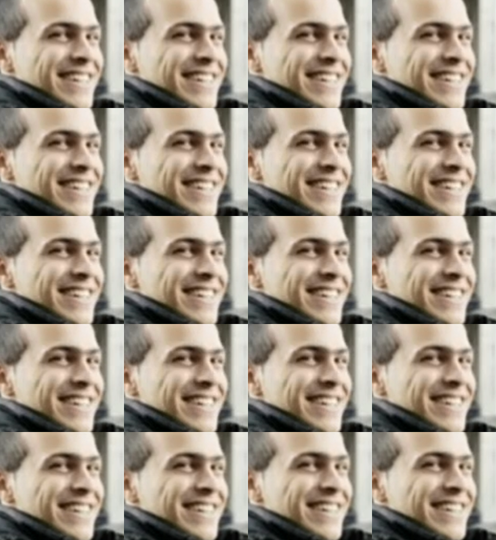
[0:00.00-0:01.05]

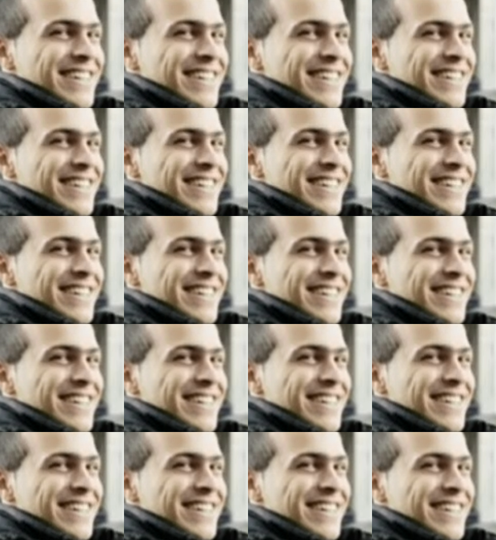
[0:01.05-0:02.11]

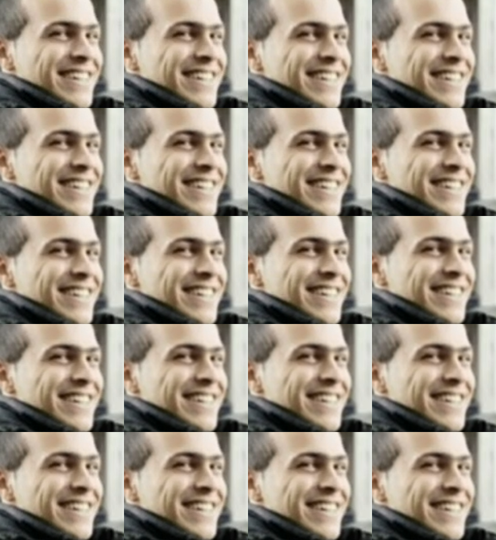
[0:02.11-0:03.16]

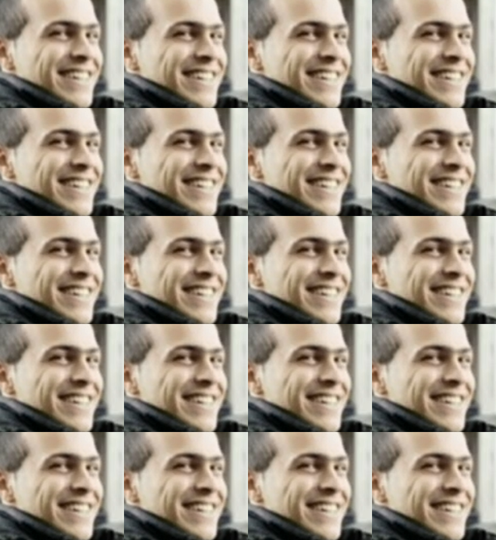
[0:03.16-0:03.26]
This person isn't speaking.